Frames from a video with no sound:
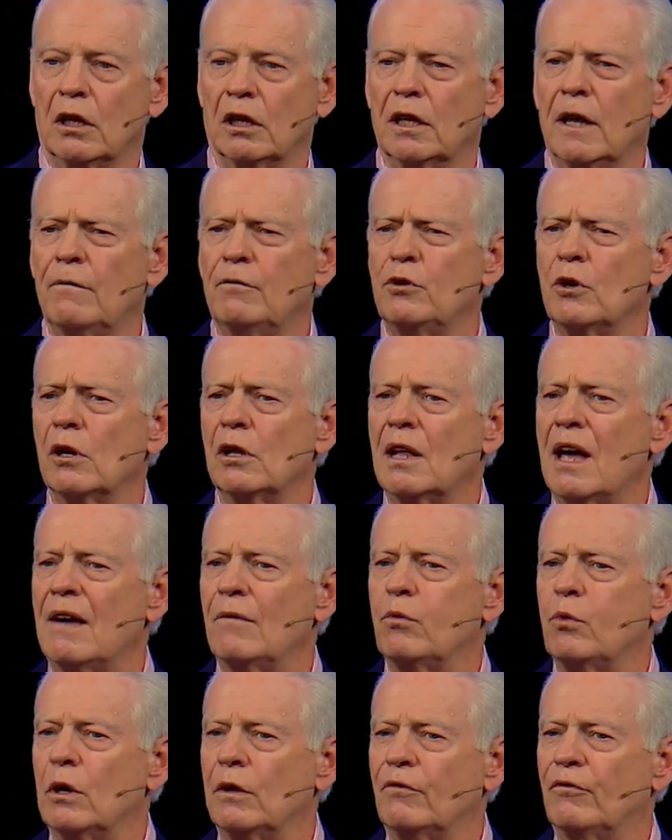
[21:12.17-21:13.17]
Live your
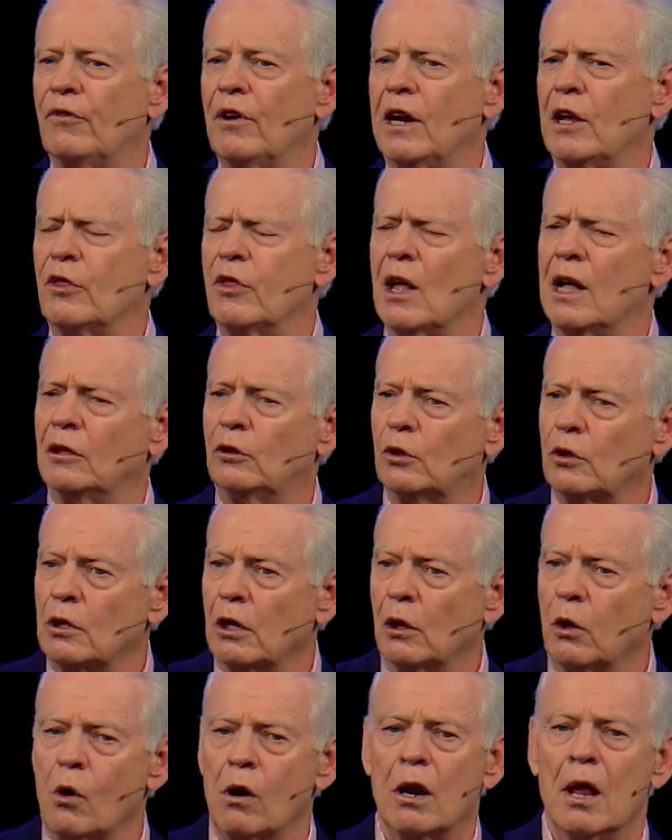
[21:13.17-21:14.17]
life with faith unto
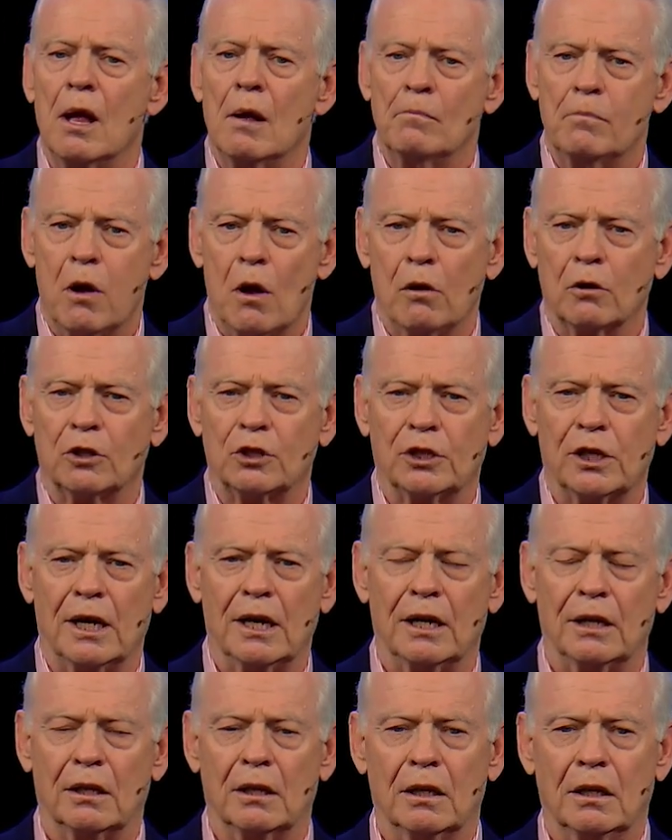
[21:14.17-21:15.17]
the Lord, Paul
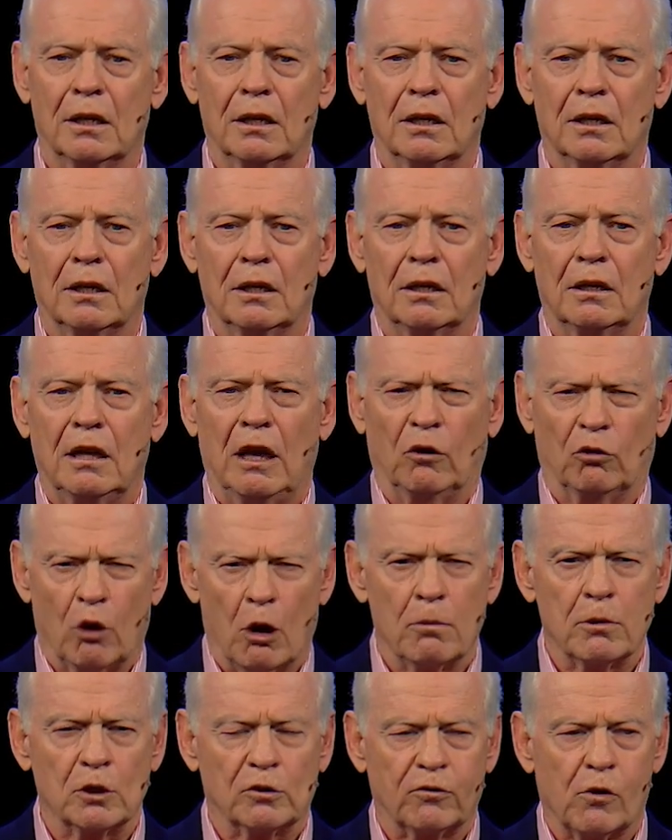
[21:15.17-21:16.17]
said in
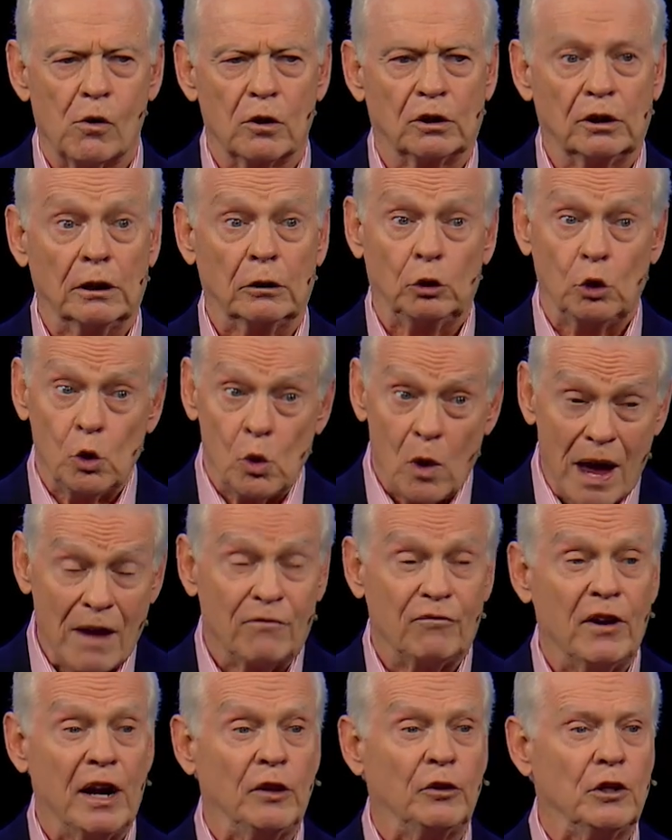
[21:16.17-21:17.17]
Romans fourteen. Do you have
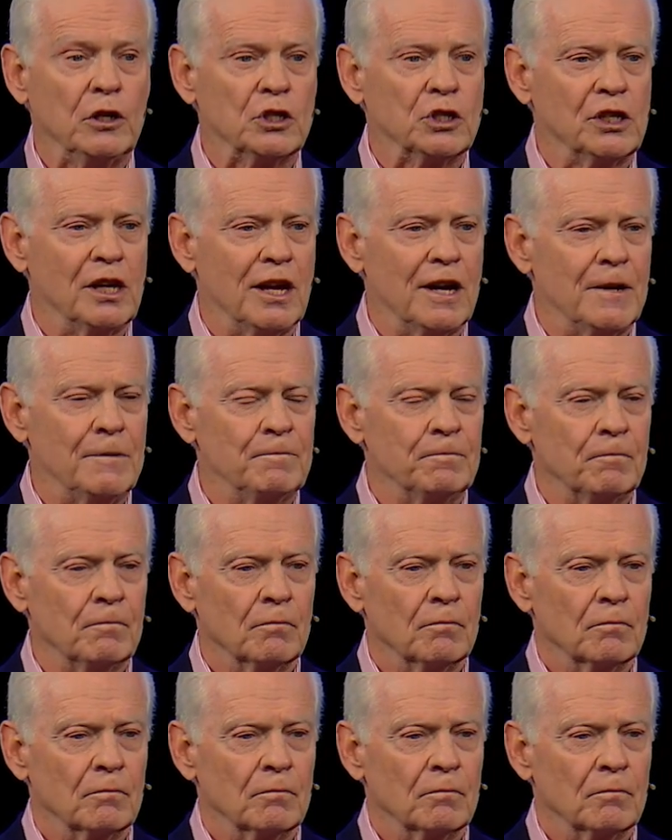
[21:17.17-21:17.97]
faith, he said?